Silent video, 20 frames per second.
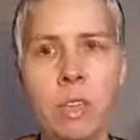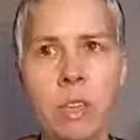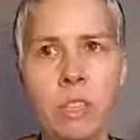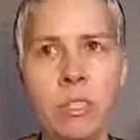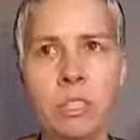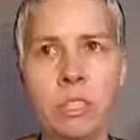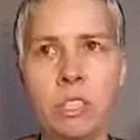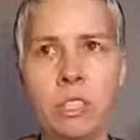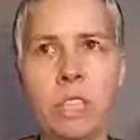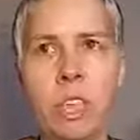
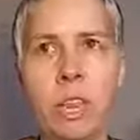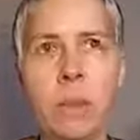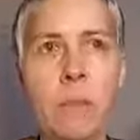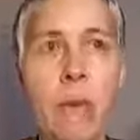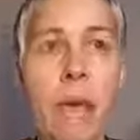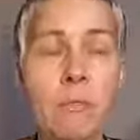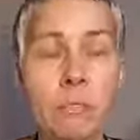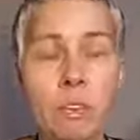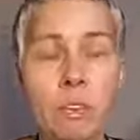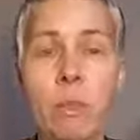it's just going
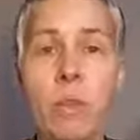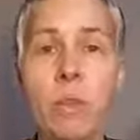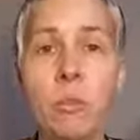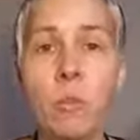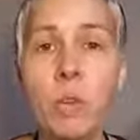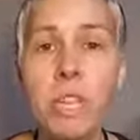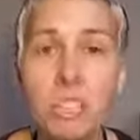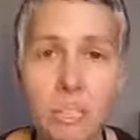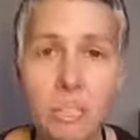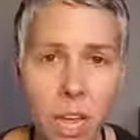to have to be
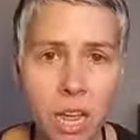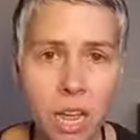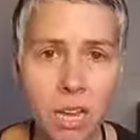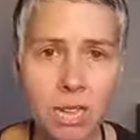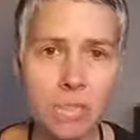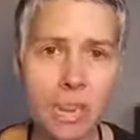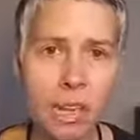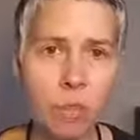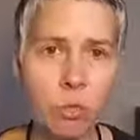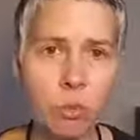redone
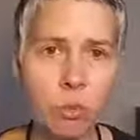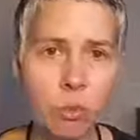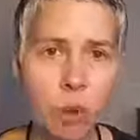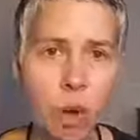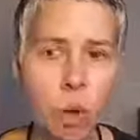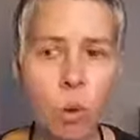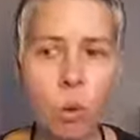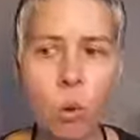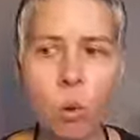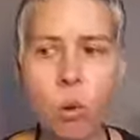down the
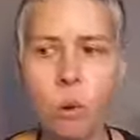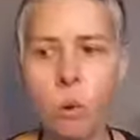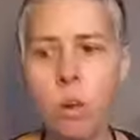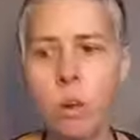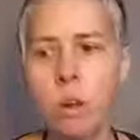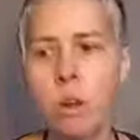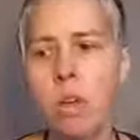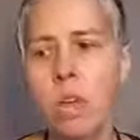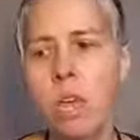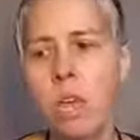road
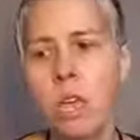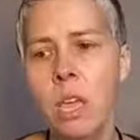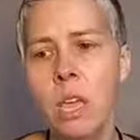or